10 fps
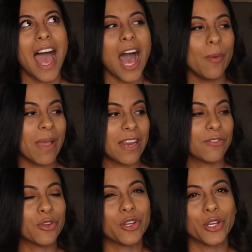how
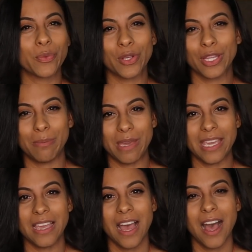painful could it really
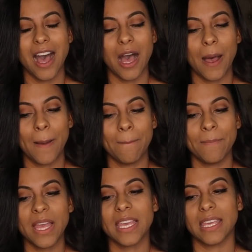be?
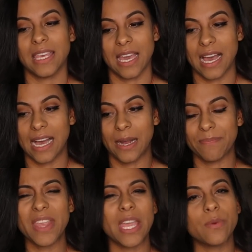Yeah.
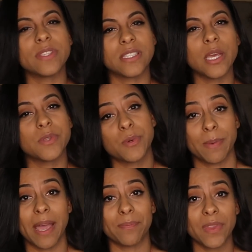It was
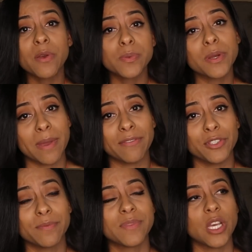pretty bad. It was pretty
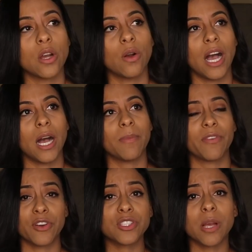painful. So
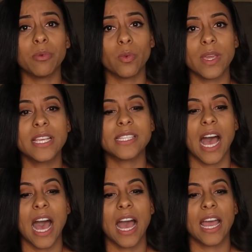the first couple of weeks
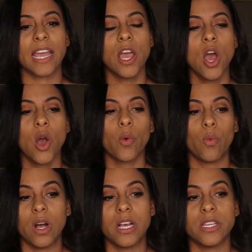I
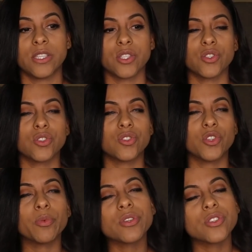was
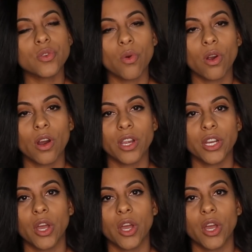super sore. You